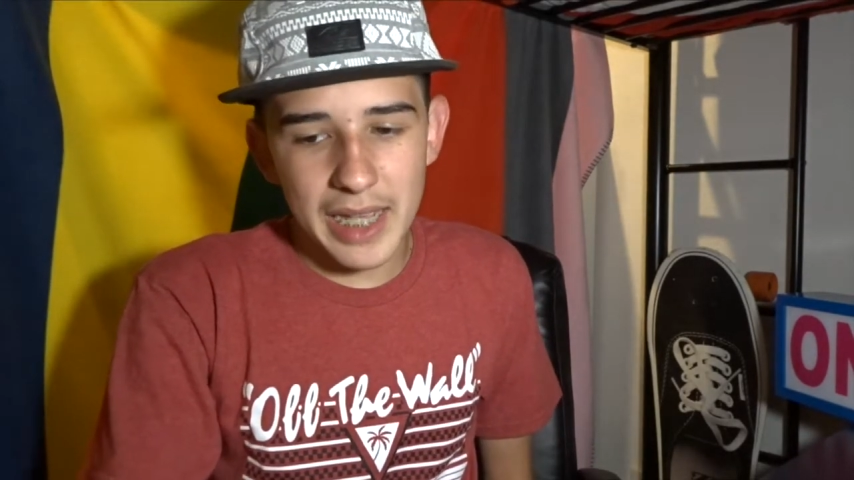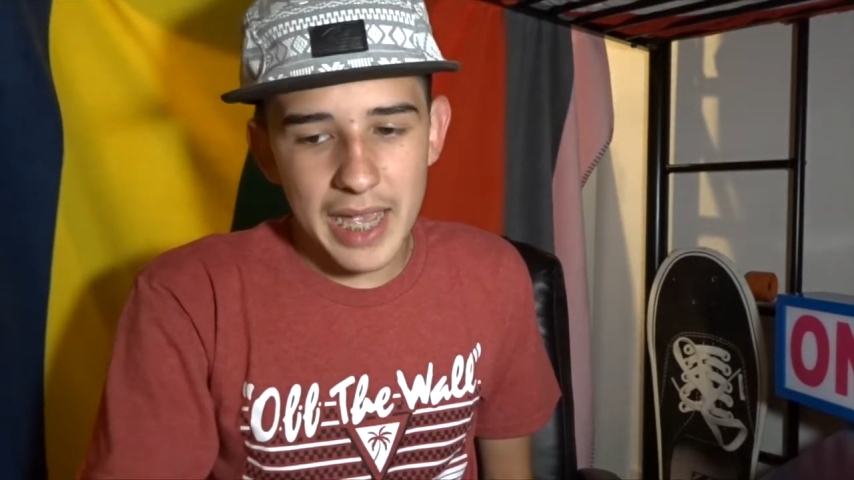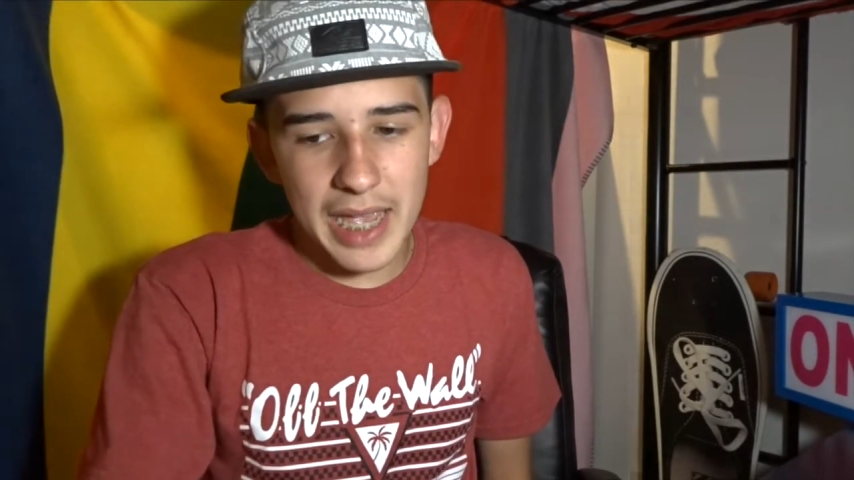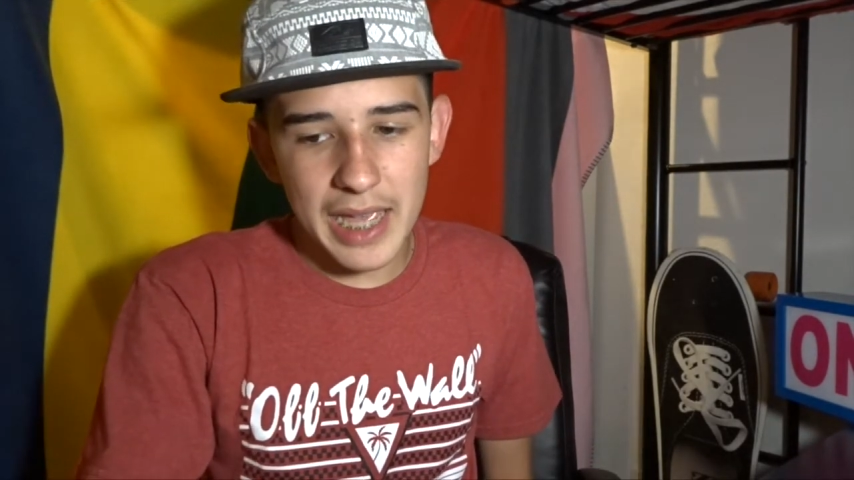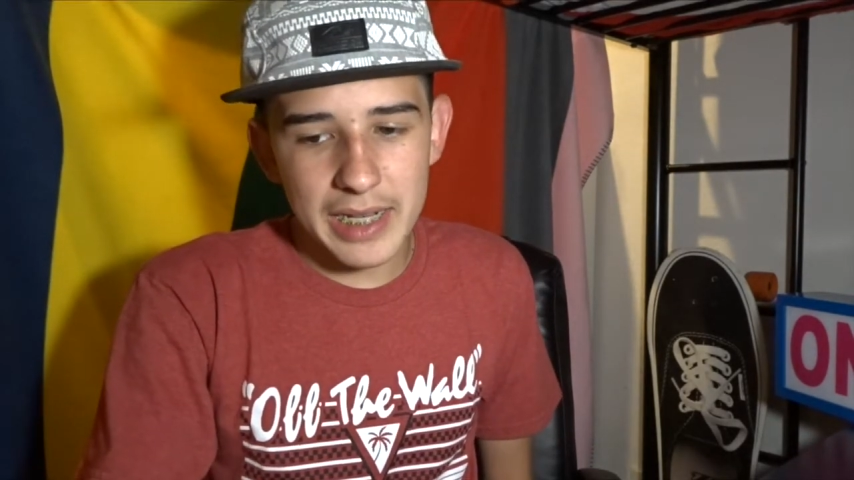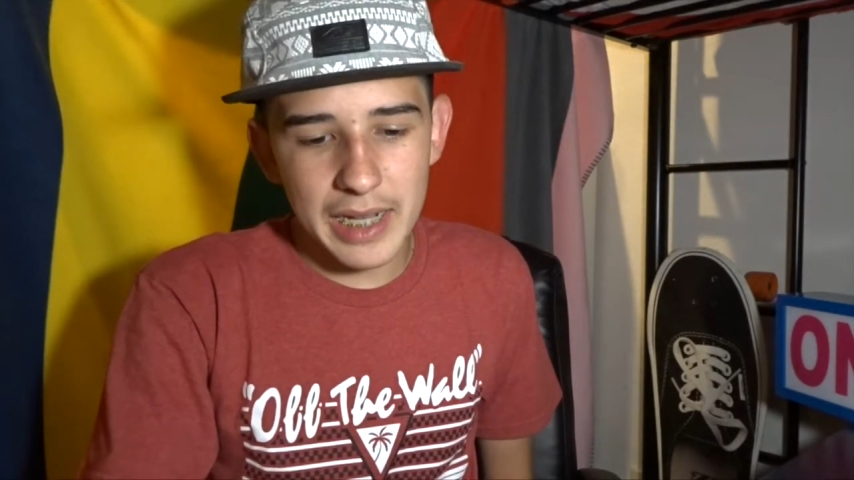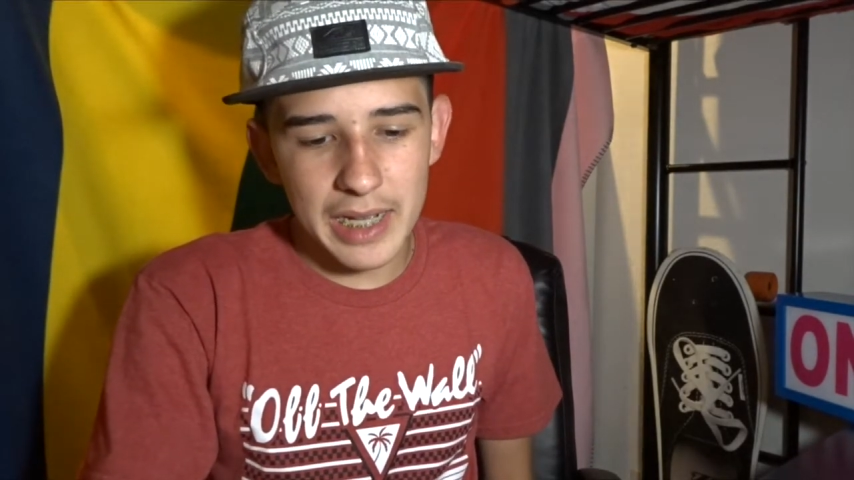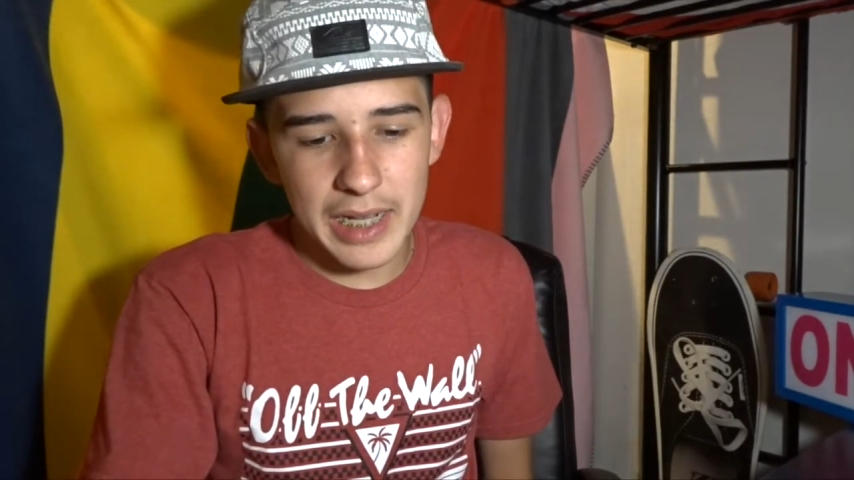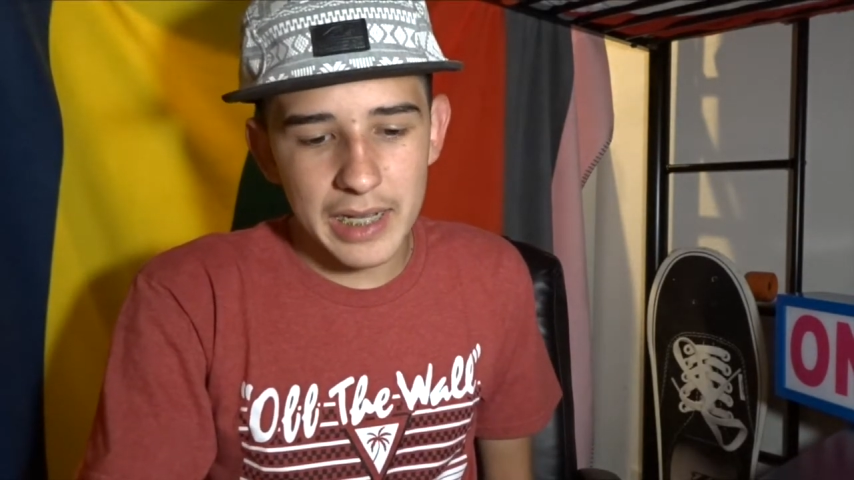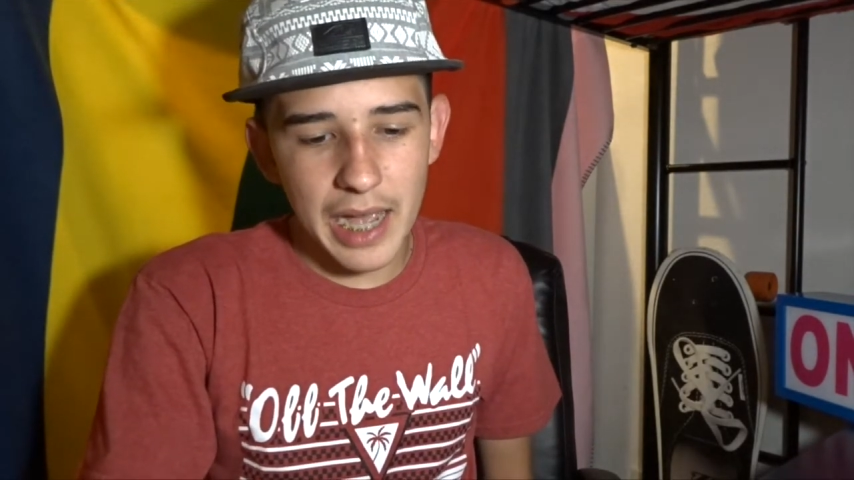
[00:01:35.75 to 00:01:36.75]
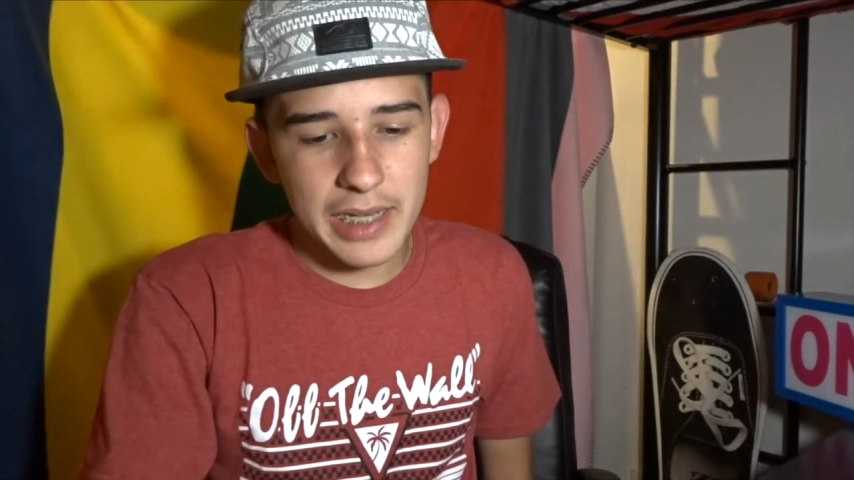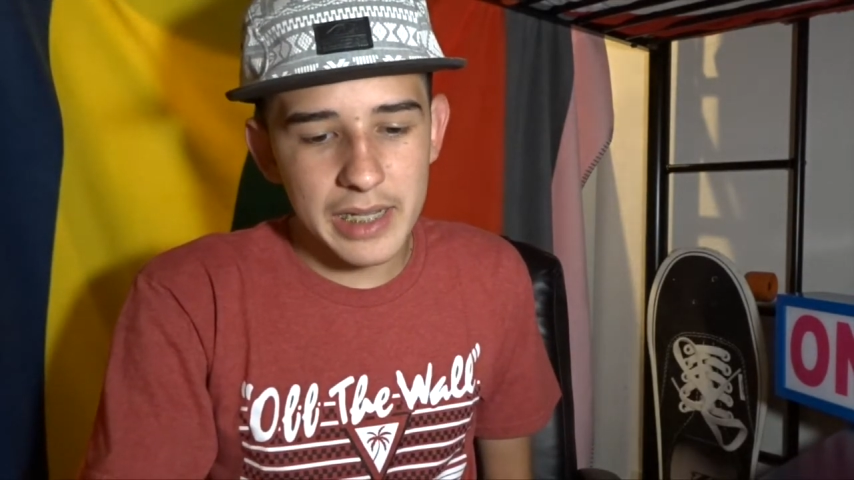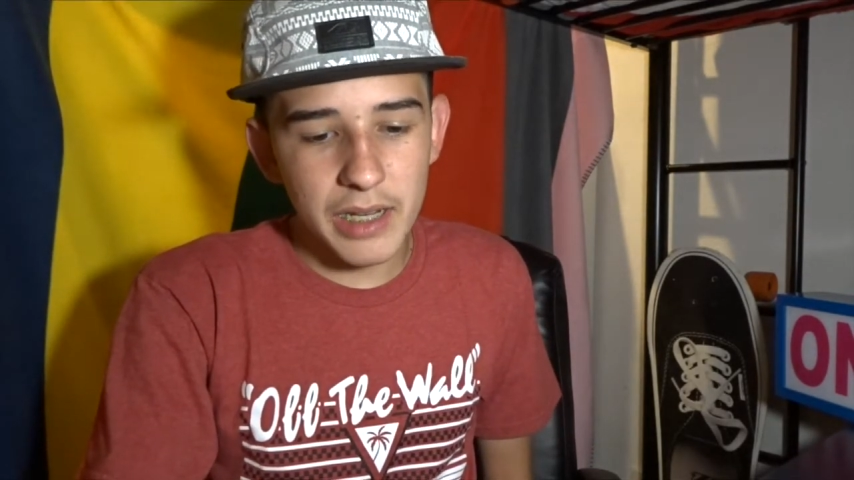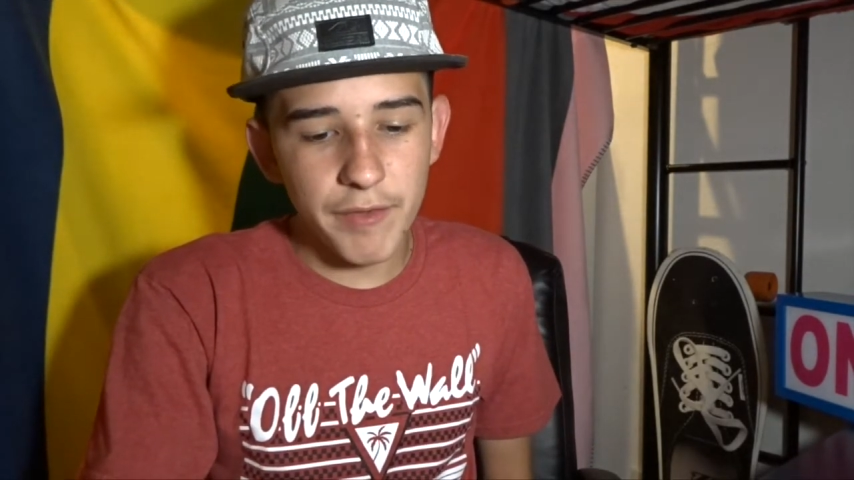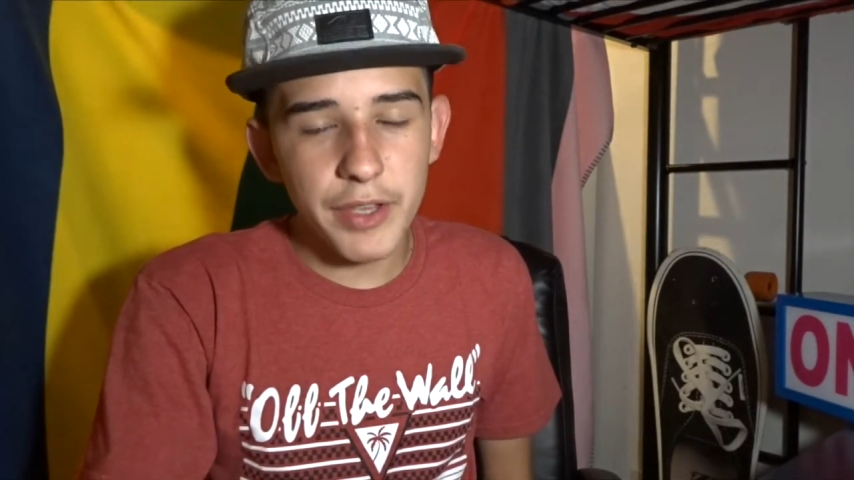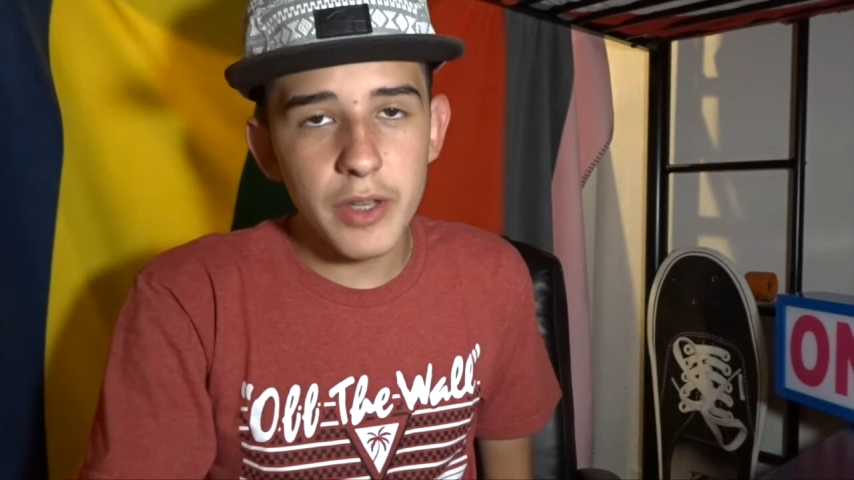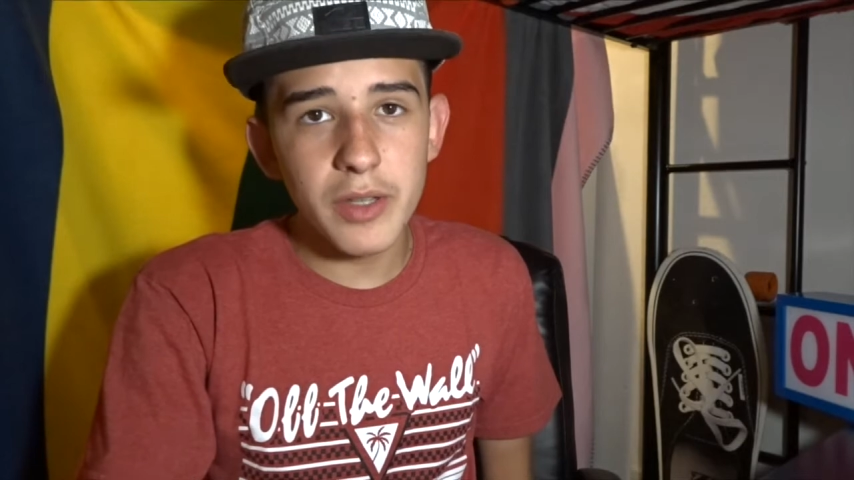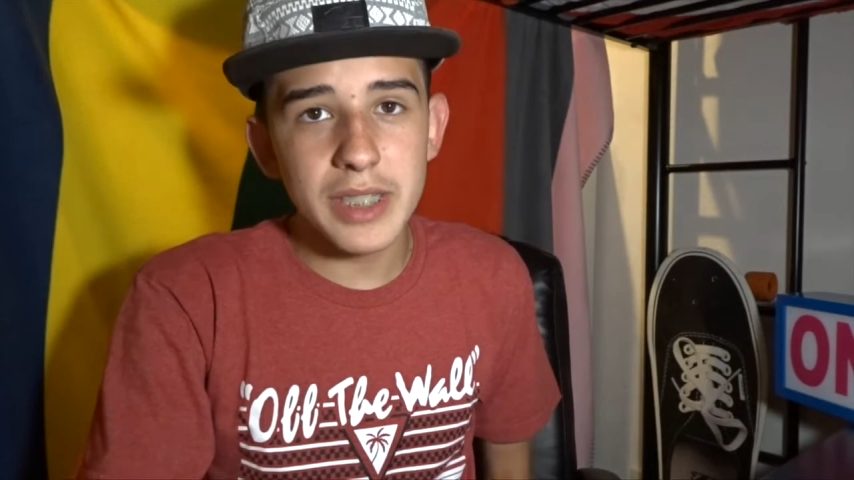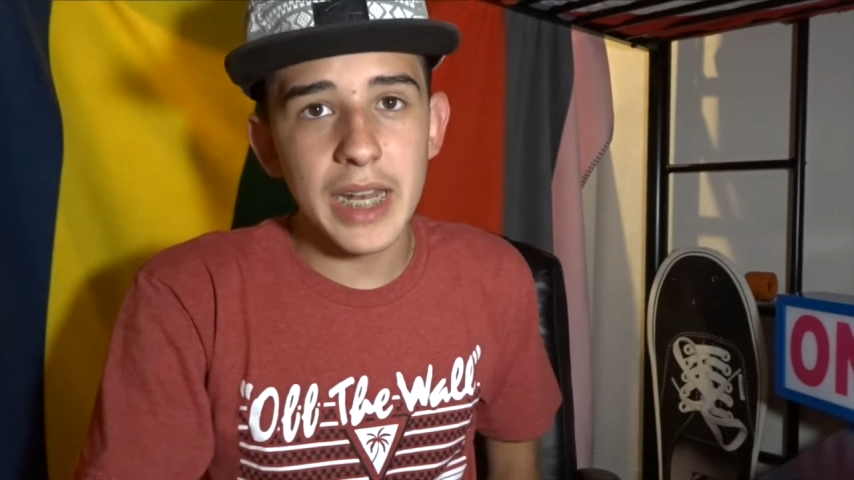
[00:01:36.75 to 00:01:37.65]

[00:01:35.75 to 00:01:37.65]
and I need views,